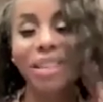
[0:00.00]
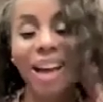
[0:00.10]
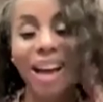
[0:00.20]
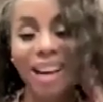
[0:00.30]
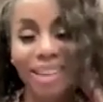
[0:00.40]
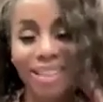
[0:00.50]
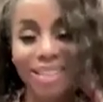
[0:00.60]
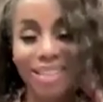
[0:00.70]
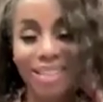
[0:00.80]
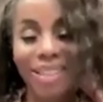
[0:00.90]
relax,
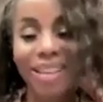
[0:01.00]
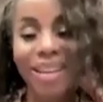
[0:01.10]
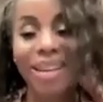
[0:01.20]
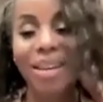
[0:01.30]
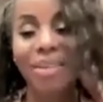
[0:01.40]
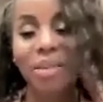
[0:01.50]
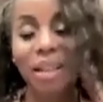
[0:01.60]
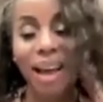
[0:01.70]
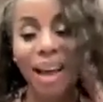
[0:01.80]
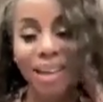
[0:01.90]

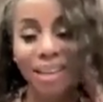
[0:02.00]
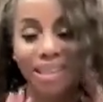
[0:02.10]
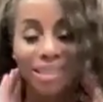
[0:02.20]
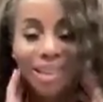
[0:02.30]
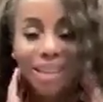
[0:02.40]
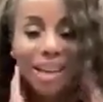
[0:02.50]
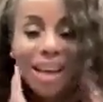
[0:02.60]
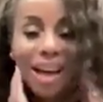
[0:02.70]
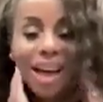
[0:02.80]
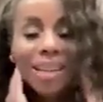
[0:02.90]
relax.
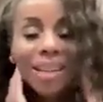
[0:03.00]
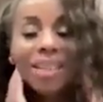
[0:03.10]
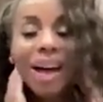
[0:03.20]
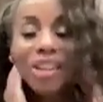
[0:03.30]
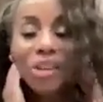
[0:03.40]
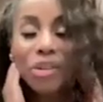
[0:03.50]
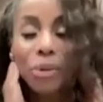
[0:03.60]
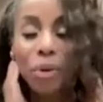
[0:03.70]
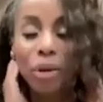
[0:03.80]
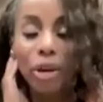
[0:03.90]
And allow your
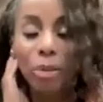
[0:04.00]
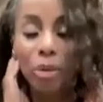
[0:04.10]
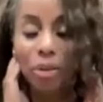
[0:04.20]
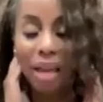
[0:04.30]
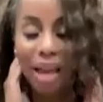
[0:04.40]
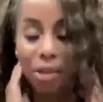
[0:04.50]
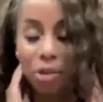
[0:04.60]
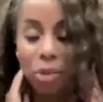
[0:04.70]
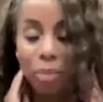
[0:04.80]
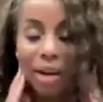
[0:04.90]
normal
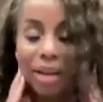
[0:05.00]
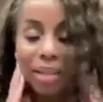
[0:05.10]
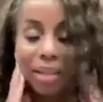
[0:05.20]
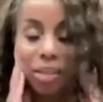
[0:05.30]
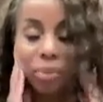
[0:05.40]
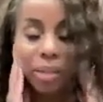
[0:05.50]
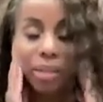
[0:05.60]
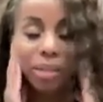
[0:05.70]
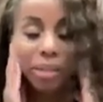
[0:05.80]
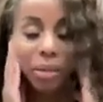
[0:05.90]
natural breath to
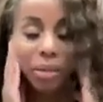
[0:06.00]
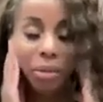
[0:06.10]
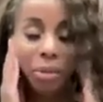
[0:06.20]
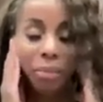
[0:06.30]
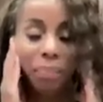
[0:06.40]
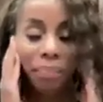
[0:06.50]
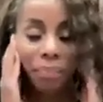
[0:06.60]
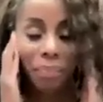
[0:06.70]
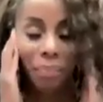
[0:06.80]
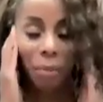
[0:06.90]
resume
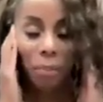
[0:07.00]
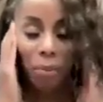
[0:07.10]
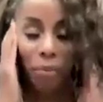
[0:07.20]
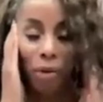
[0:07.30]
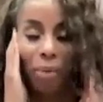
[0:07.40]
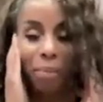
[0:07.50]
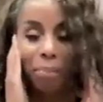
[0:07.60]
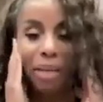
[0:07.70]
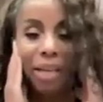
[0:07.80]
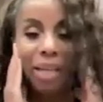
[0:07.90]
before
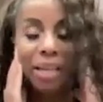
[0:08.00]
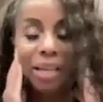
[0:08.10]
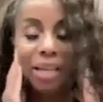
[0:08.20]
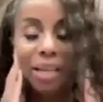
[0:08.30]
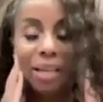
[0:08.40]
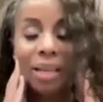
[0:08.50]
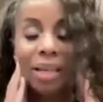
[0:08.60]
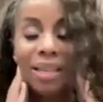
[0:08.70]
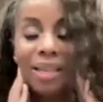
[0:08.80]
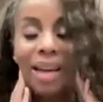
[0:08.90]
repeating
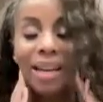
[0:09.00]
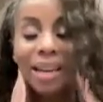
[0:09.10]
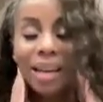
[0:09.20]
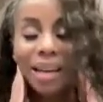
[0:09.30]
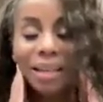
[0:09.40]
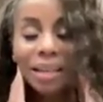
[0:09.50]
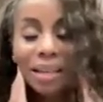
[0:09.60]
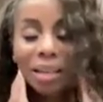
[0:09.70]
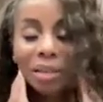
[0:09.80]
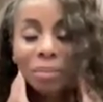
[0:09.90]
yet again.